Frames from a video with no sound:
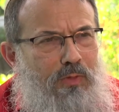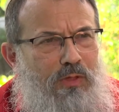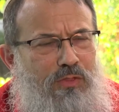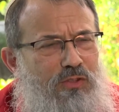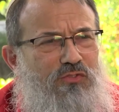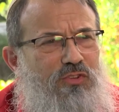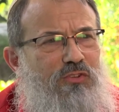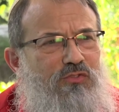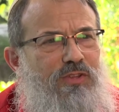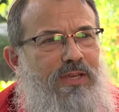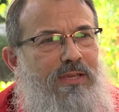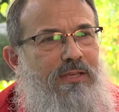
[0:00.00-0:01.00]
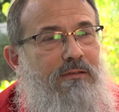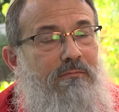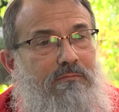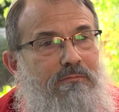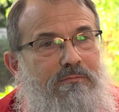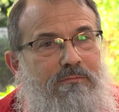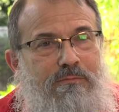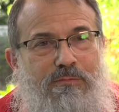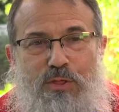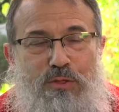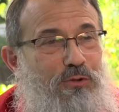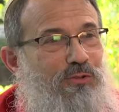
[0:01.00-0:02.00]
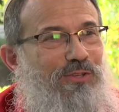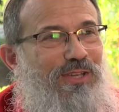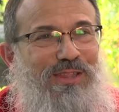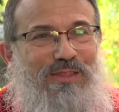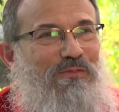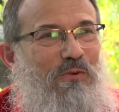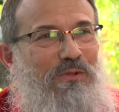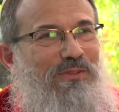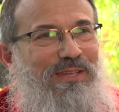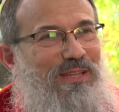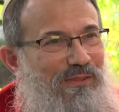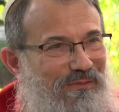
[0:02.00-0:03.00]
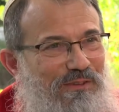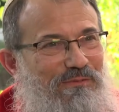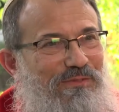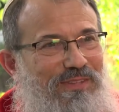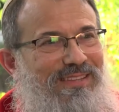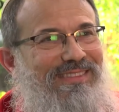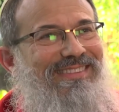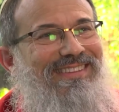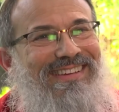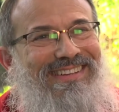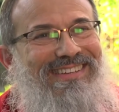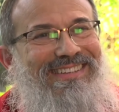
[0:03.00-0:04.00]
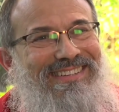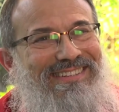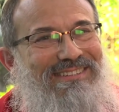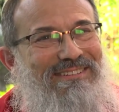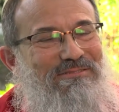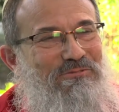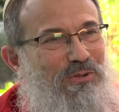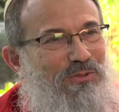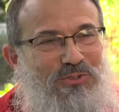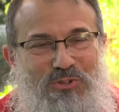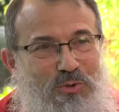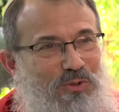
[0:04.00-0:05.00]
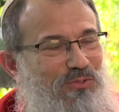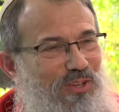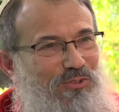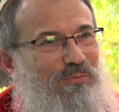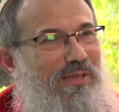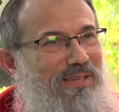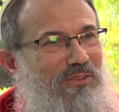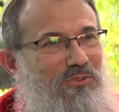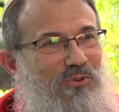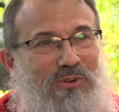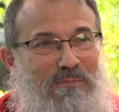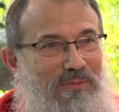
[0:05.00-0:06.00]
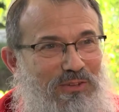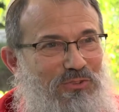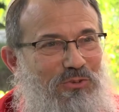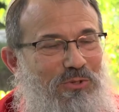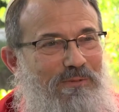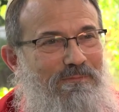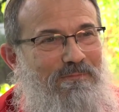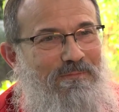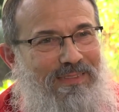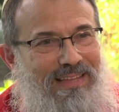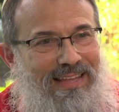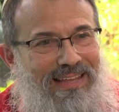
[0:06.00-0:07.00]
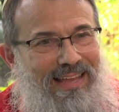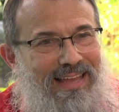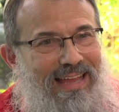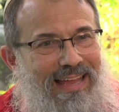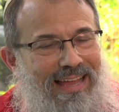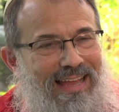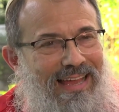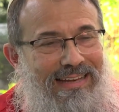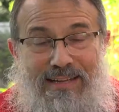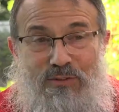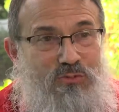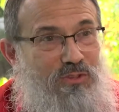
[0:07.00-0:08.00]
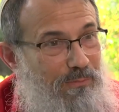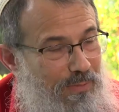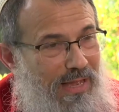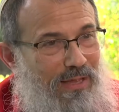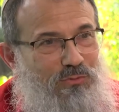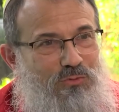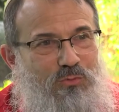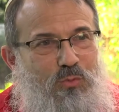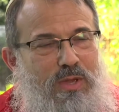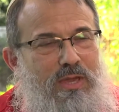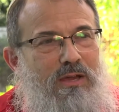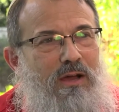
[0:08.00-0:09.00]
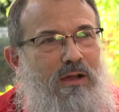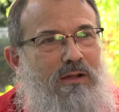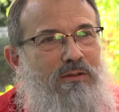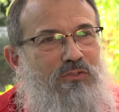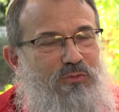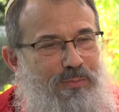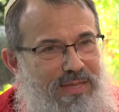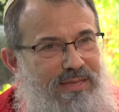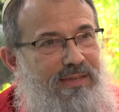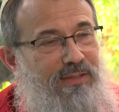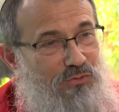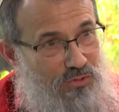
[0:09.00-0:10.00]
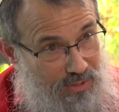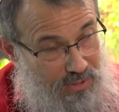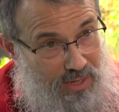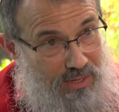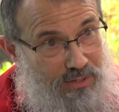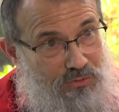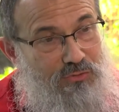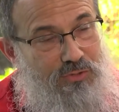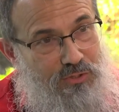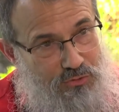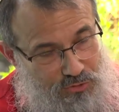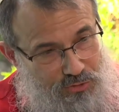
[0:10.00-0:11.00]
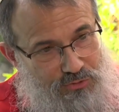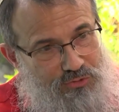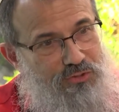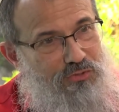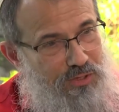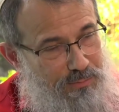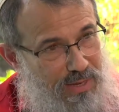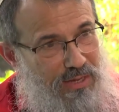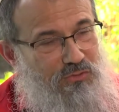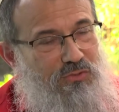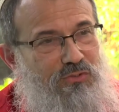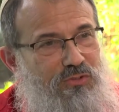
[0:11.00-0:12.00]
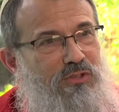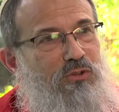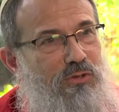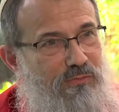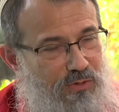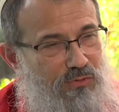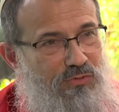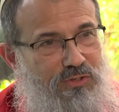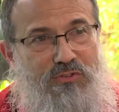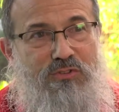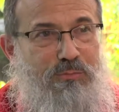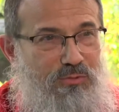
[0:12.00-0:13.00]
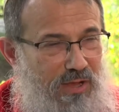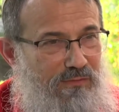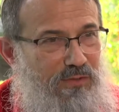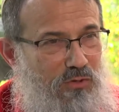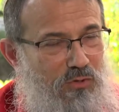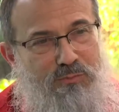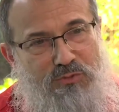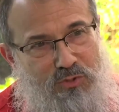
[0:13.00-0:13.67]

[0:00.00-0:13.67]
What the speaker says: This is the 13th, 14th, 15th Roots USA speaking tour, I'm not sure. And as in the past, we are speaking in synagogues, in churches, in mosques, in universities, in private homes